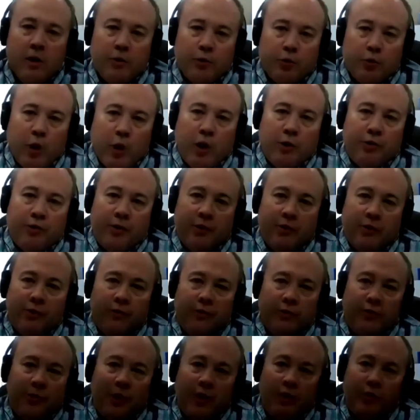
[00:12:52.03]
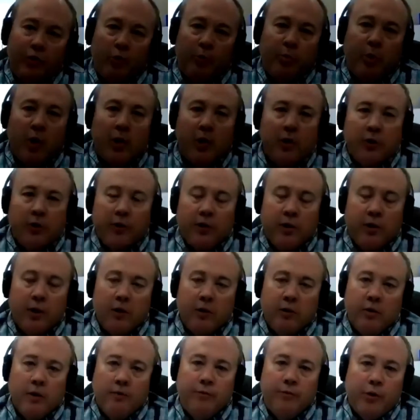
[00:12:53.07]
throughout the central part of
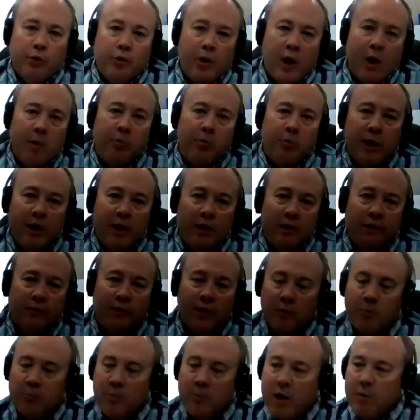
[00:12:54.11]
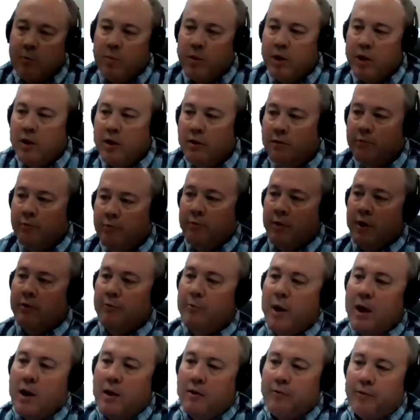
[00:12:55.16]
the Great Plains that may be of
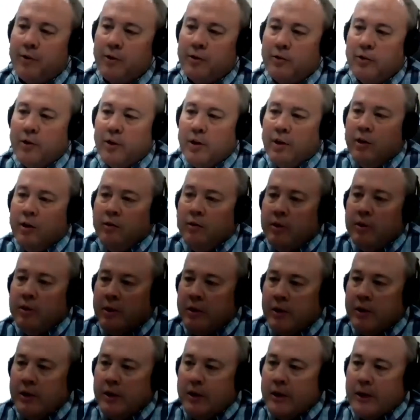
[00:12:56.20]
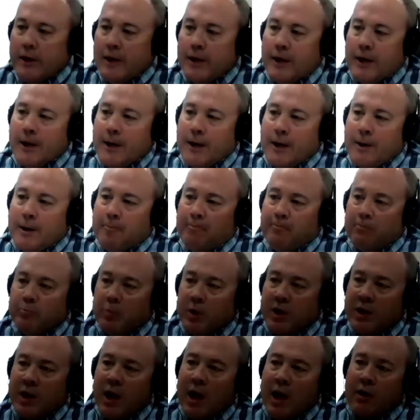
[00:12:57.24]
benefit to you.
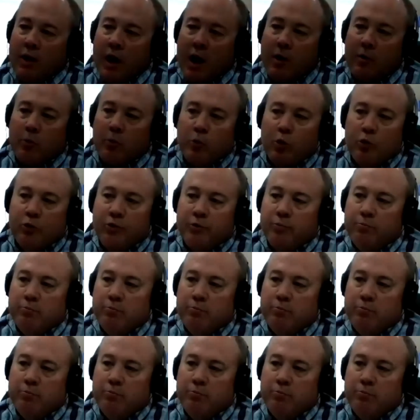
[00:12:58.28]
But yeah, Ruth